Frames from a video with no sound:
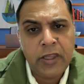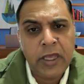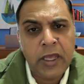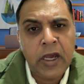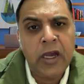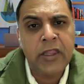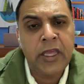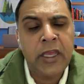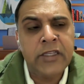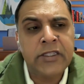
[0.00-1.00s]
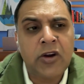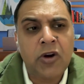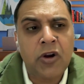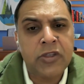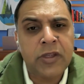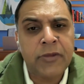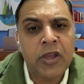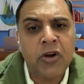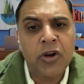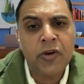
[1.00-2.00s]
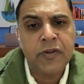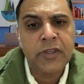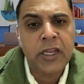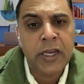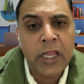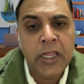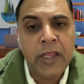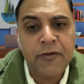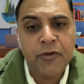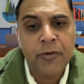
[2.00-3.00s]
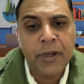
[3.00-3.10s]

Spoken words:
There is something called universal unhealthy food,